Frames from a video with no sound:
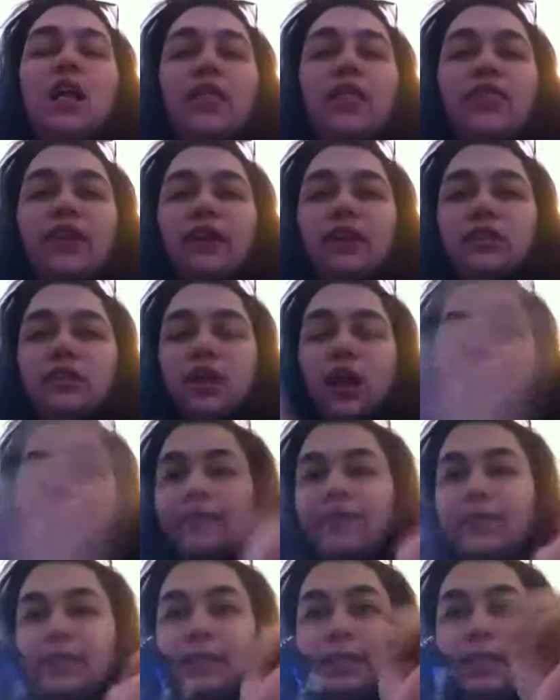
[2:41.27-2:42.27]
They're
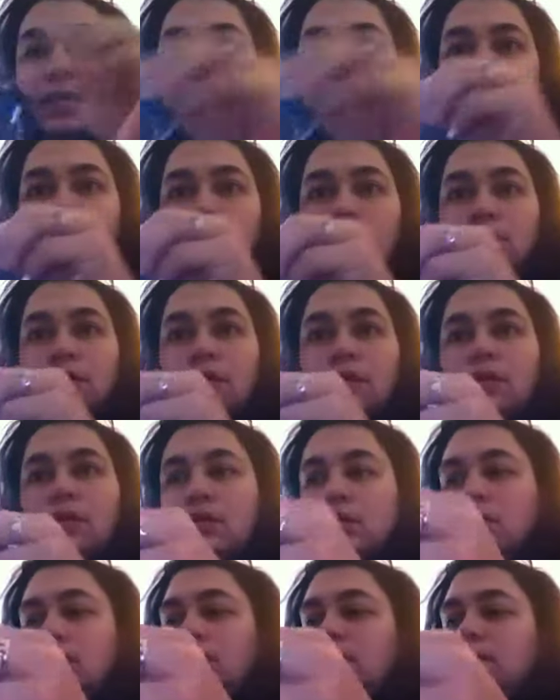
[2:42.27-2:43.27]
off the needle.
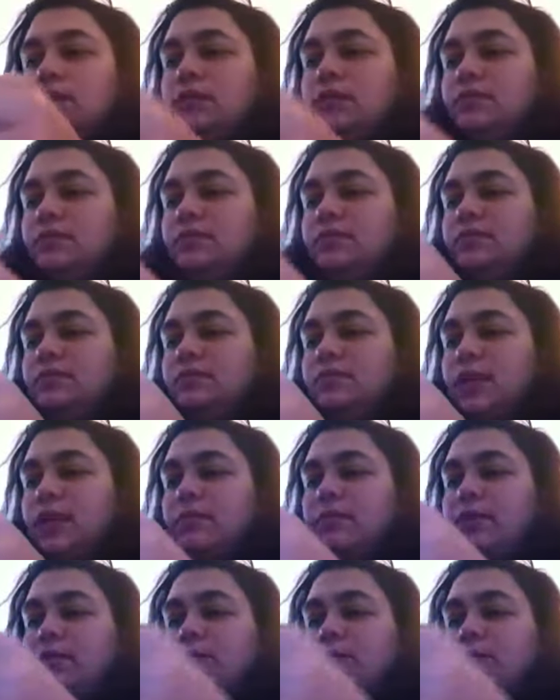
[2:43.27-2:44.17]
But I put